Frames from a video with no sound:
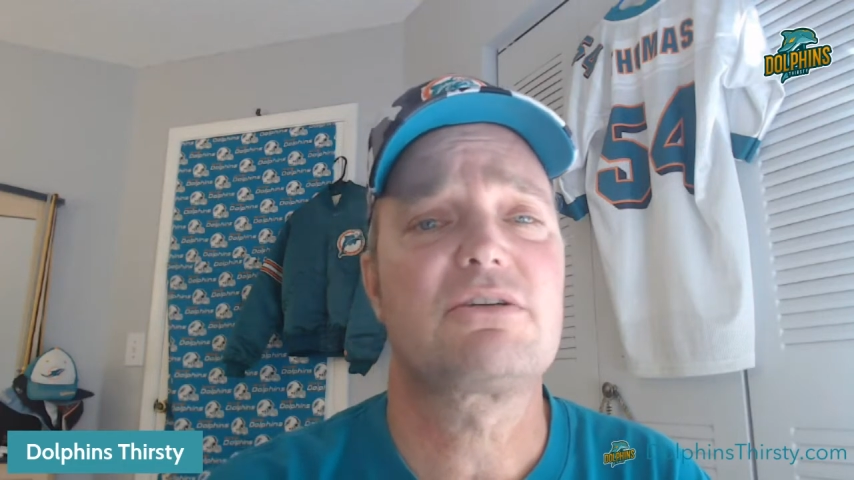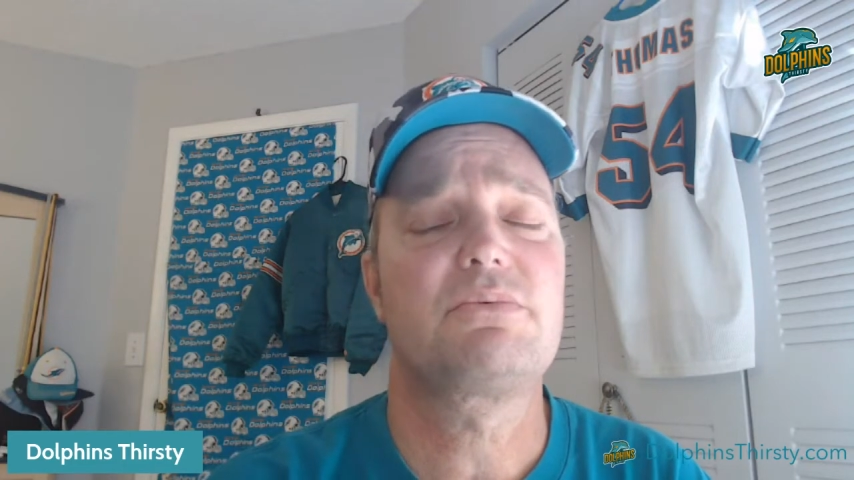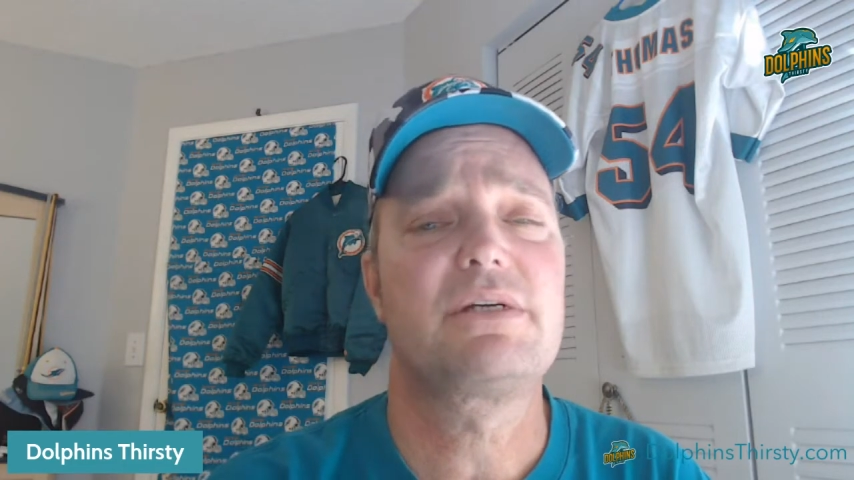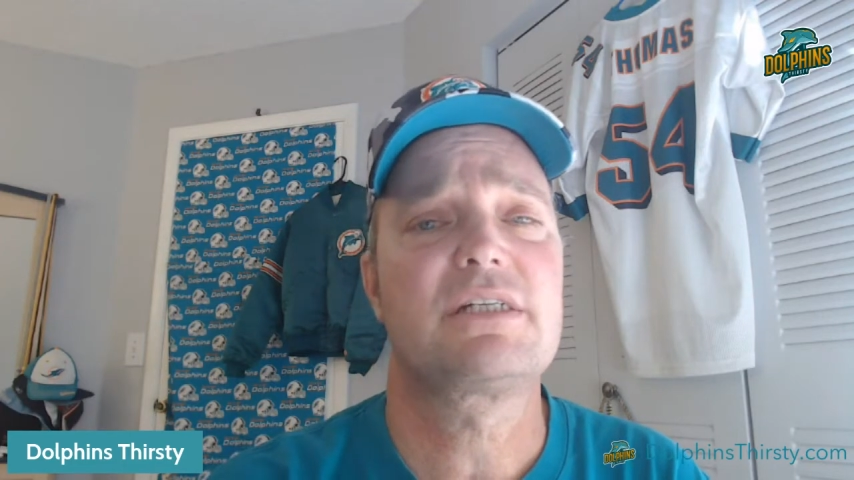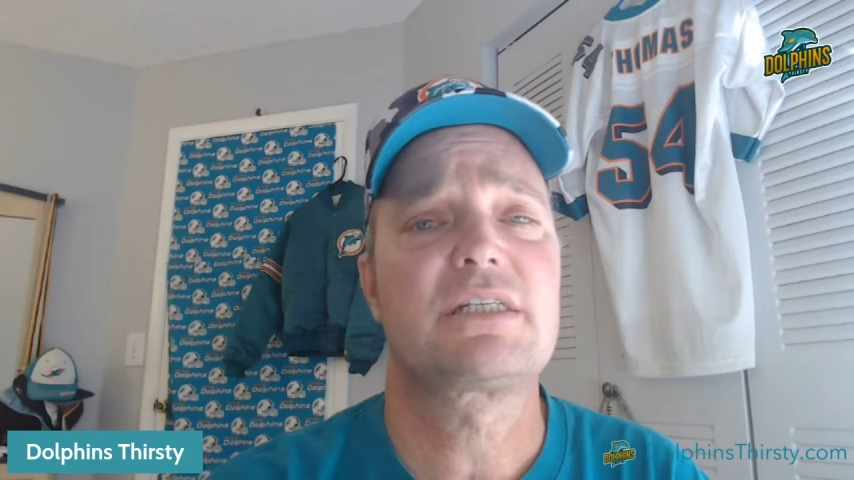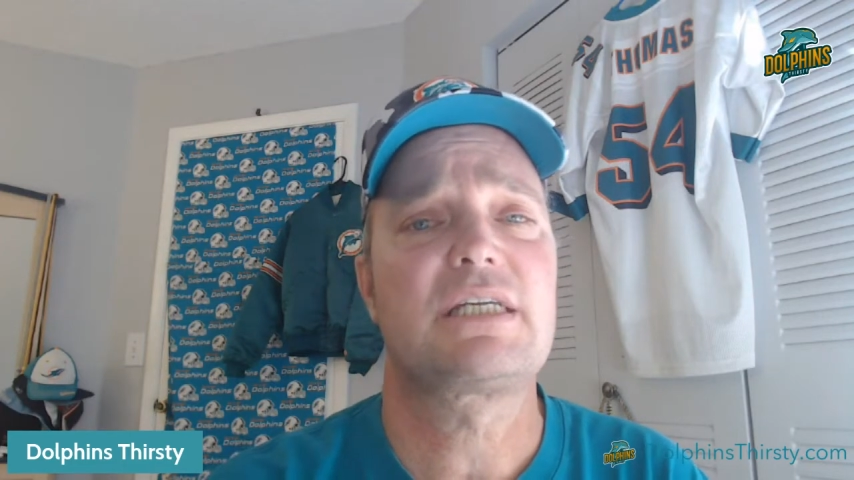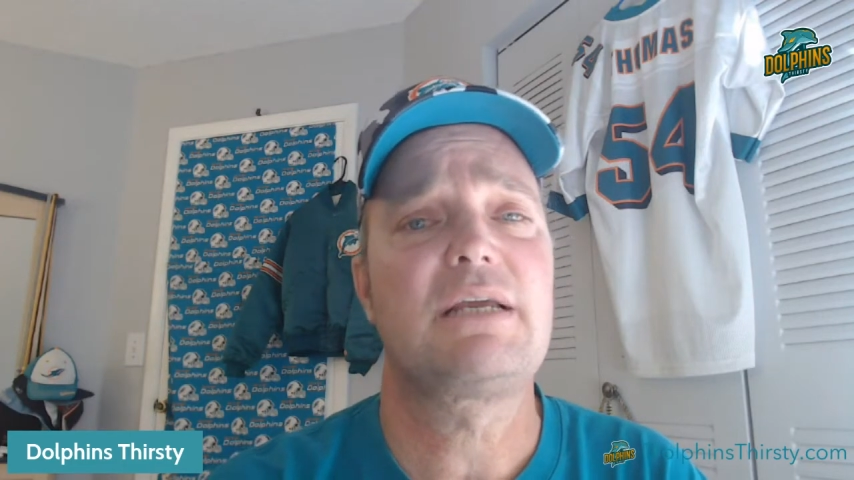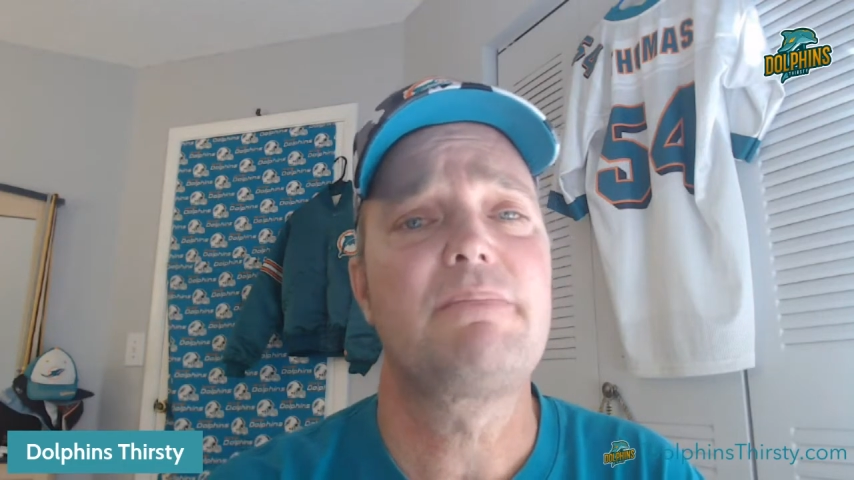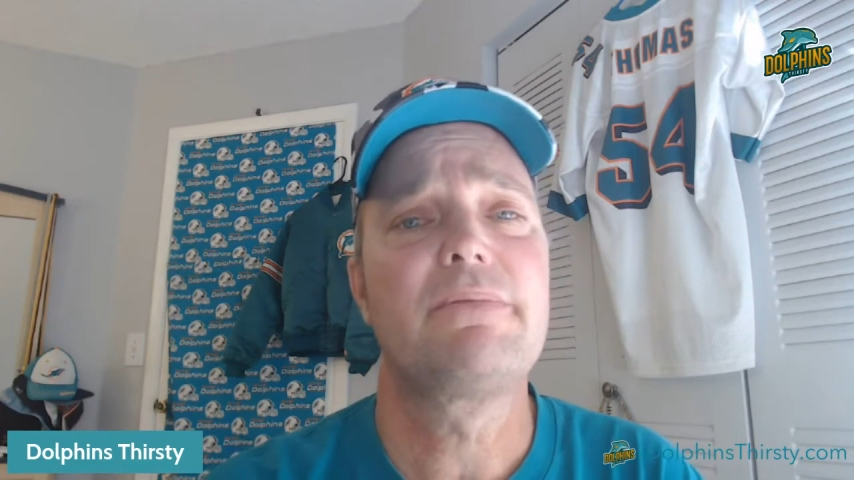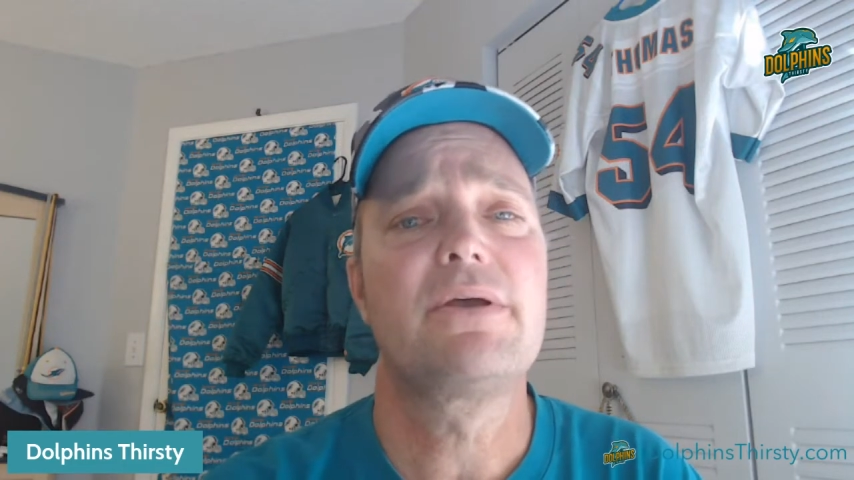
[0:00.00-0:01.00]
So we'll
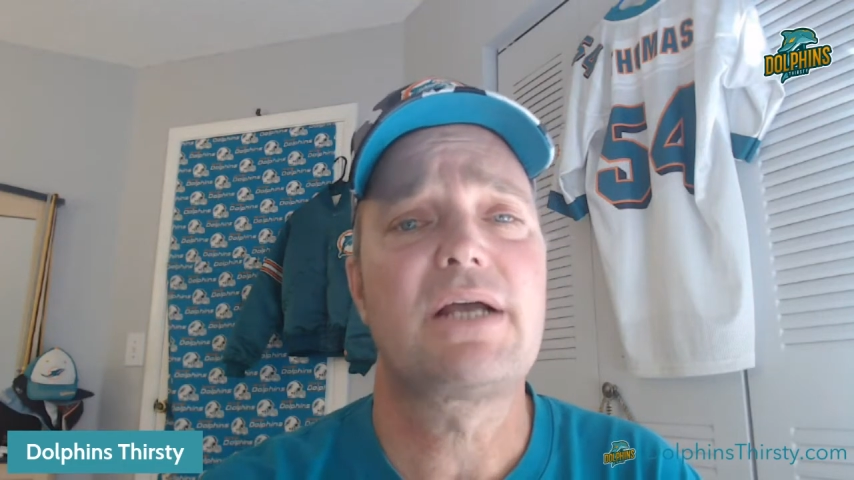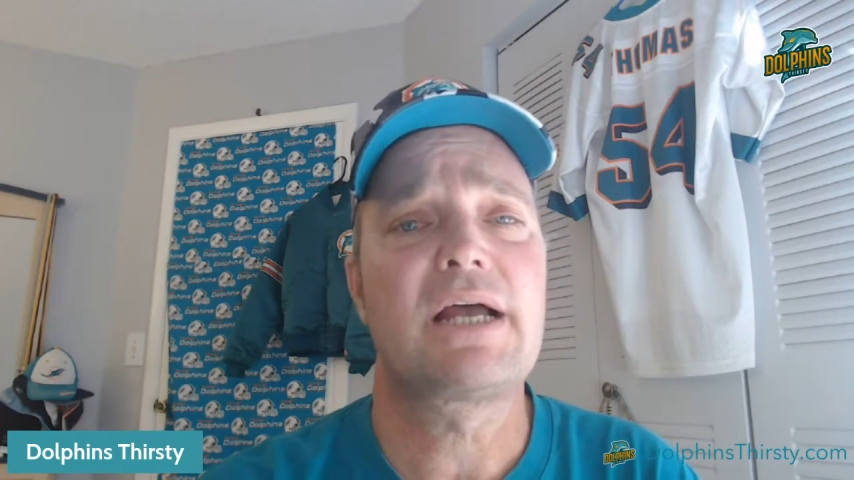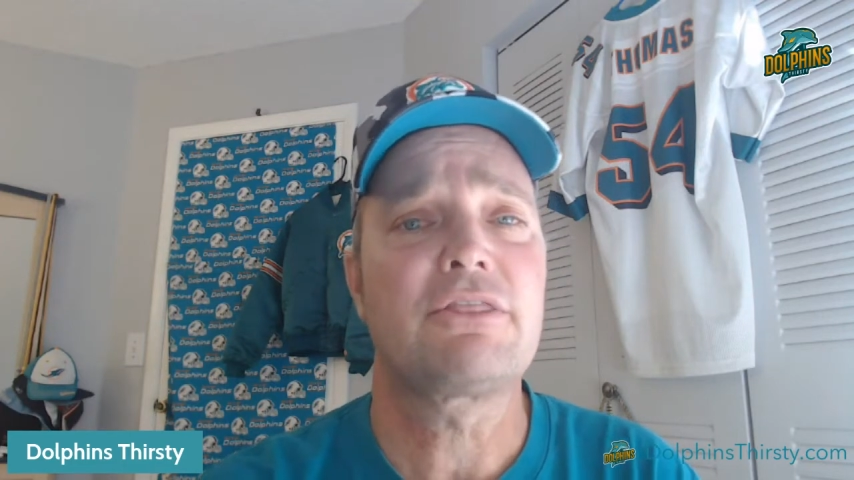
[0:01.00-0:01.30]
see. I